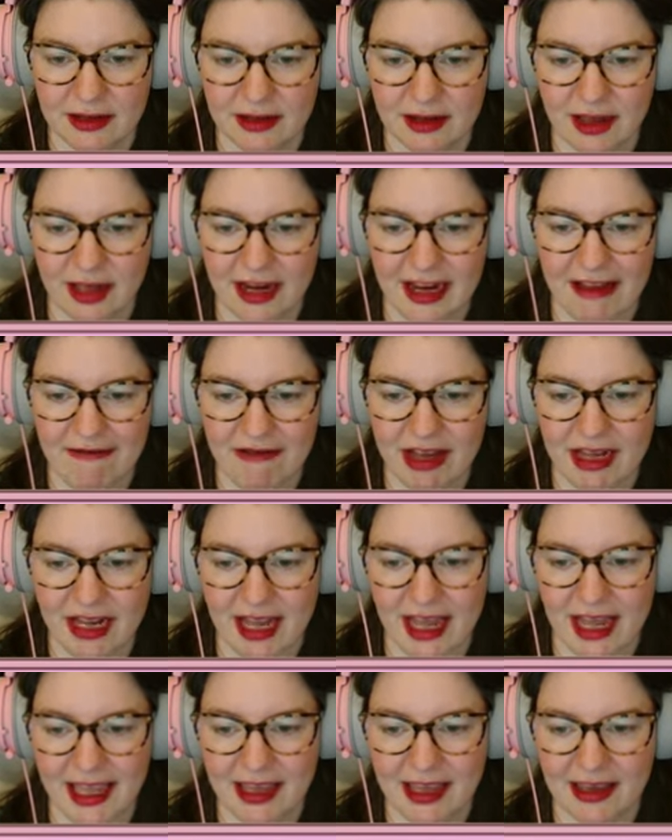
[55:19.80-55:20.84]
And every
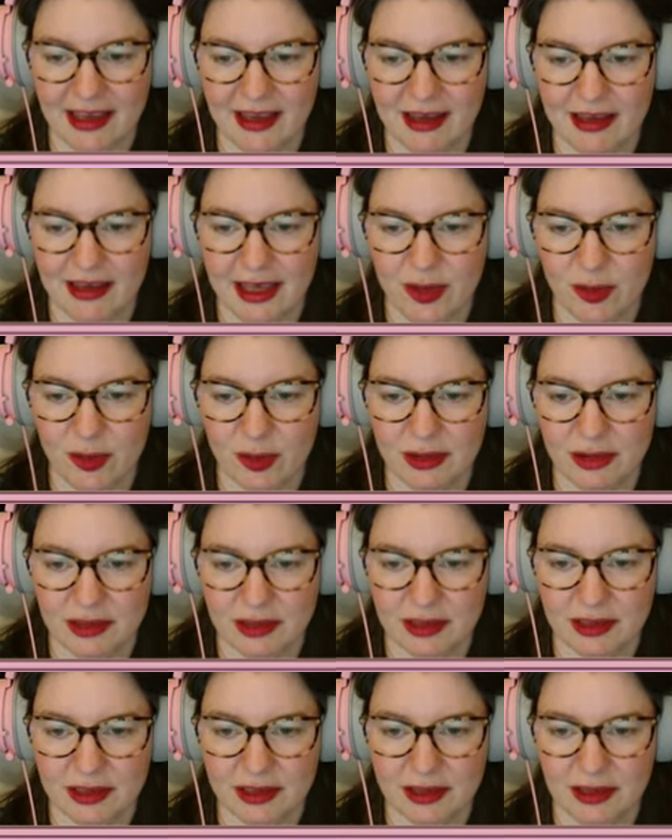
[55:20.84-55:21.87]
like
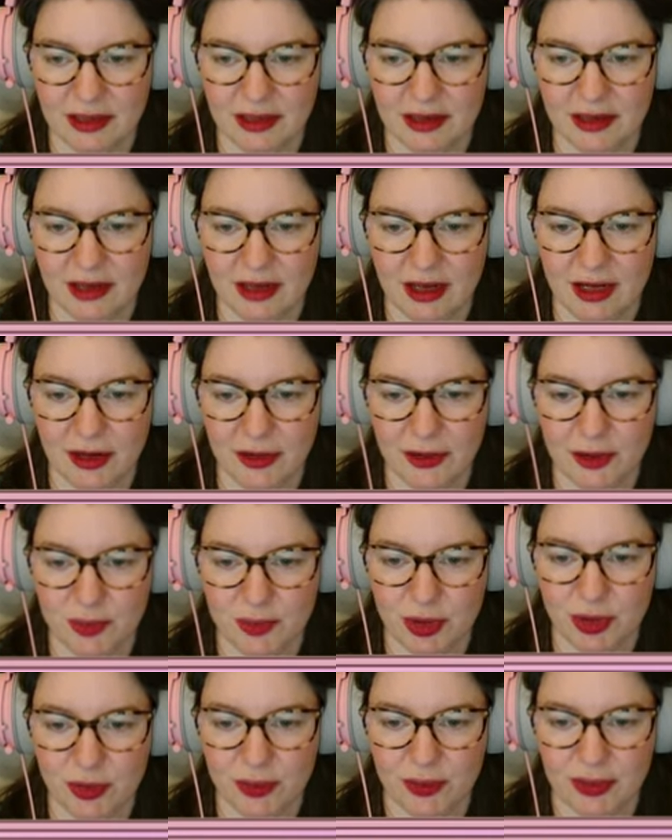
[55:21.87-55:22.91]
equals a nose
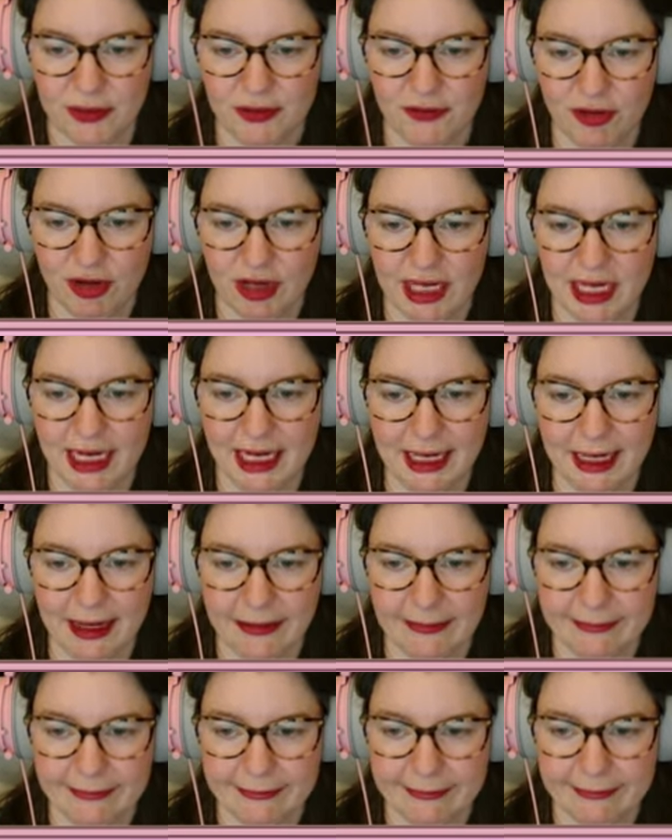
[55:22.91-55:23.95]
boop for a kitty.
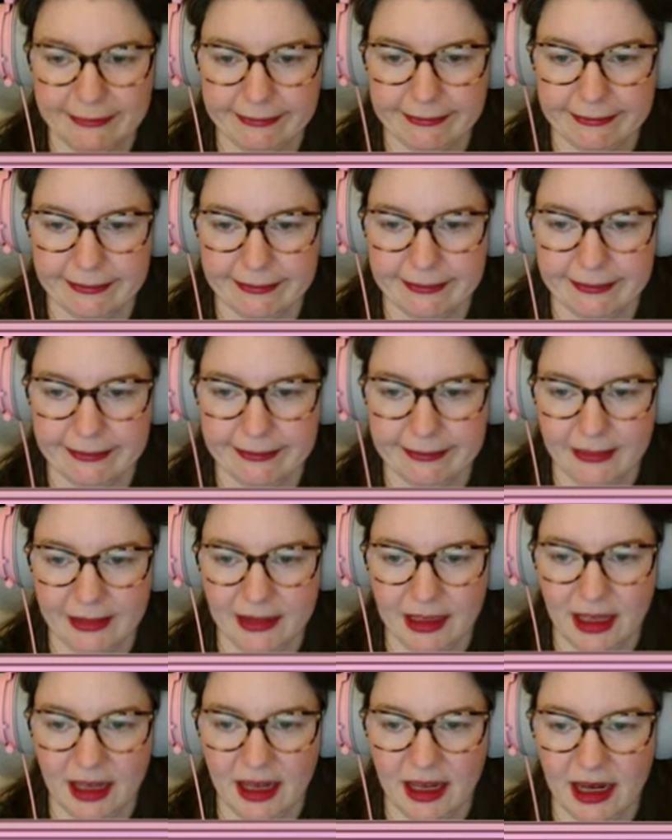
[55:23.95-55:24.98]

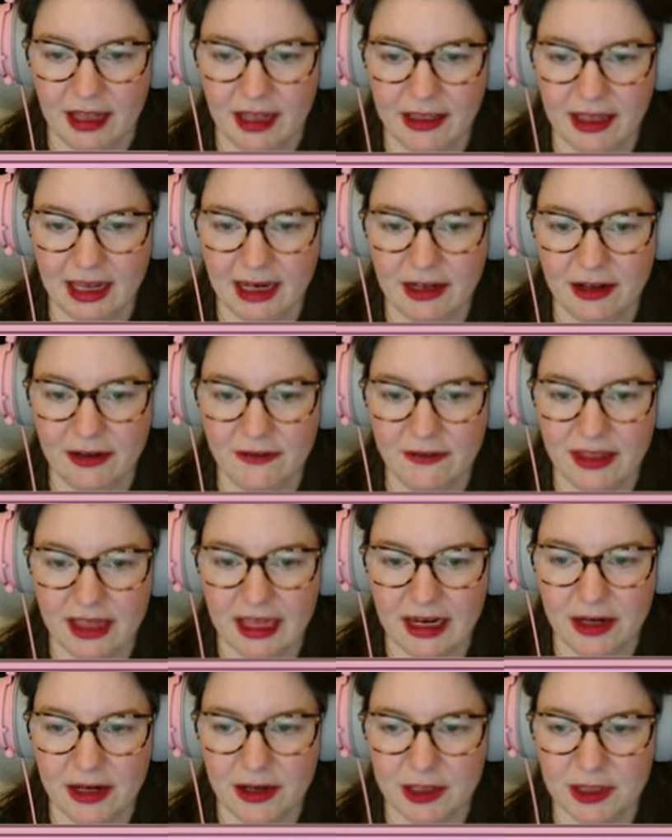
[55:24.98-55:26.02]
And they love their
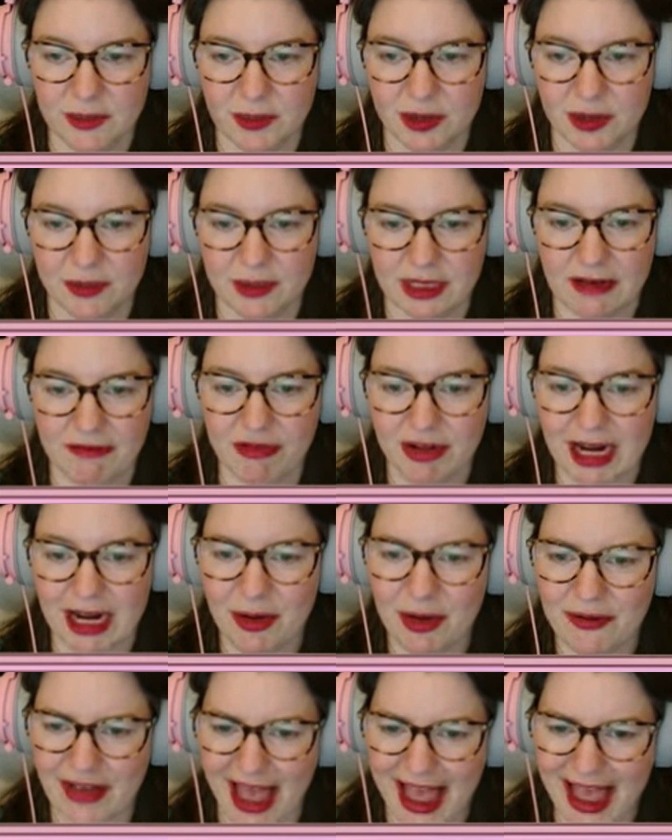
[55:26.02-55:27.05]
nose boops. I've run out
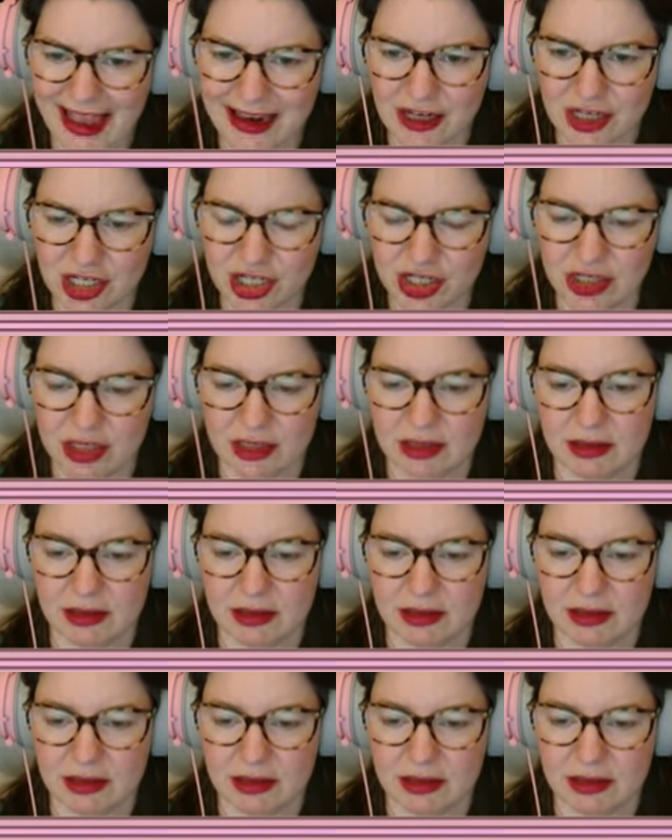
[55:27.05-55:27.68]
of hedge.